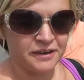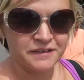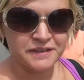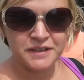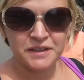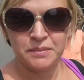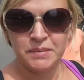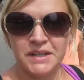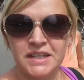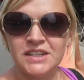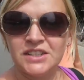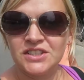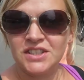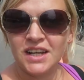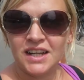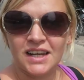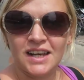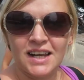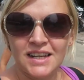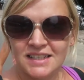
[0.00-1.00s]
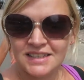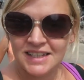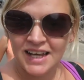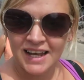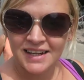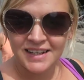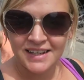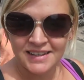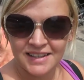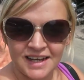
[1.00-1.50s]
off to the beach. That last
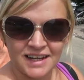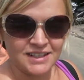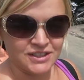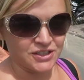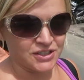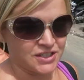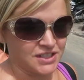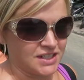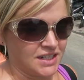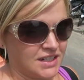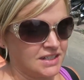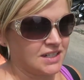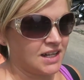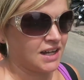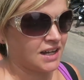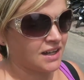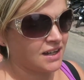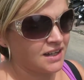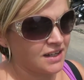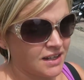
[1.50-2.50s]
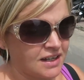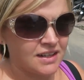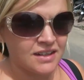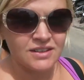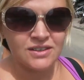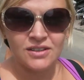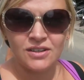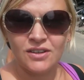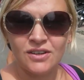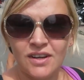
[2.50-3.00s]
edit that I just did
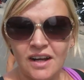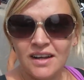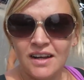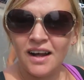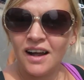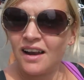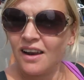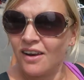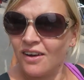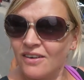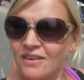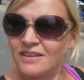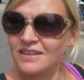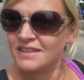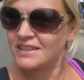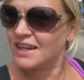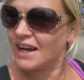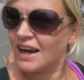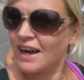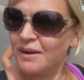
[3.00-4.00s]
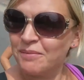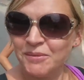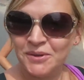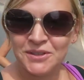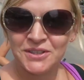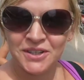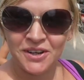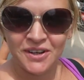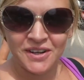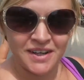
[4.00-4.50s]
took a long time,
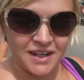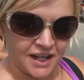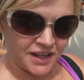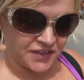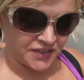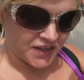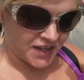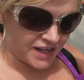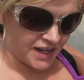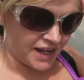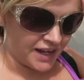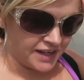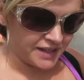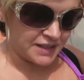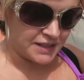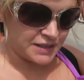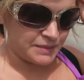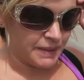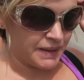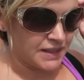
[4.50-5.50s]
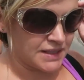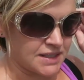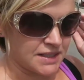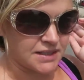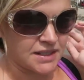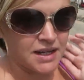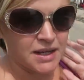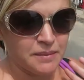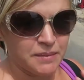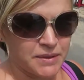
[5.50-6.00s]
much longer than I
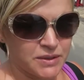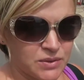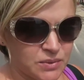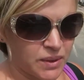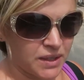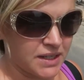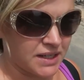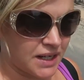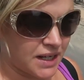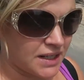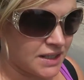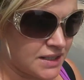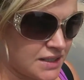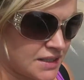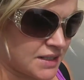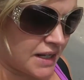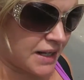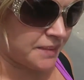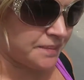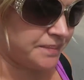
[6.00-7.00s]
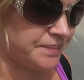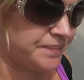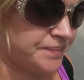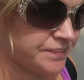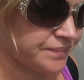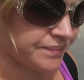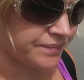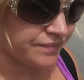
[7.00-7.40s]
expected. It's quite nice, weather.